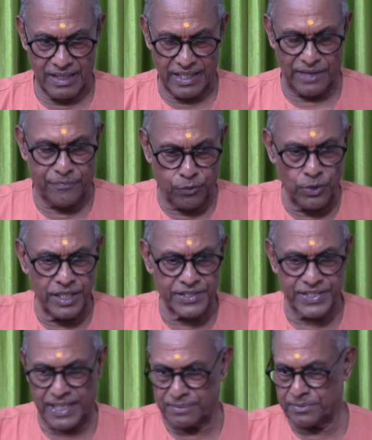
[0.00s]
A
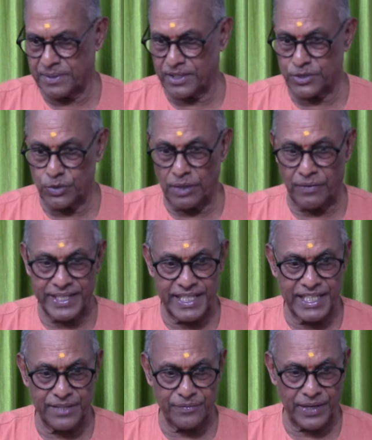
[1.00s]
fullness comes because you have
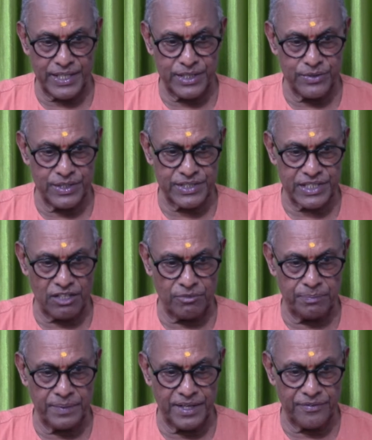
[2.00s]
identified
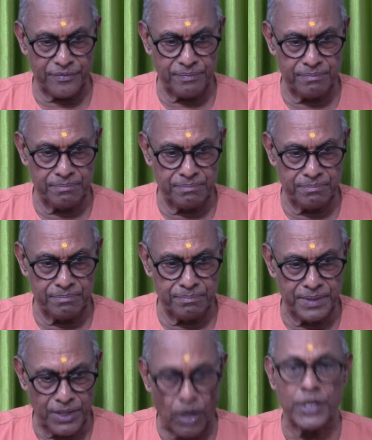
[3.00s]
yourself
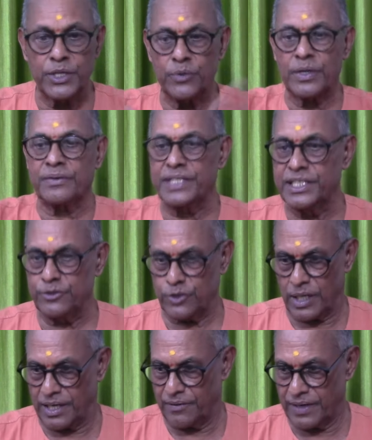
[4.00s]
beyond your
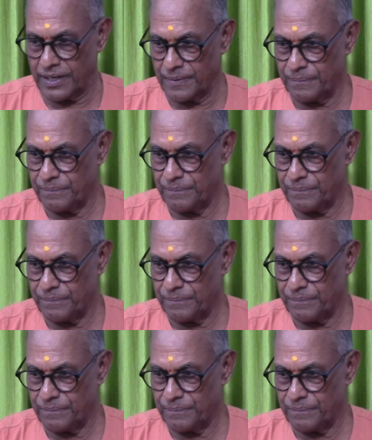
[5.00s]
individual level.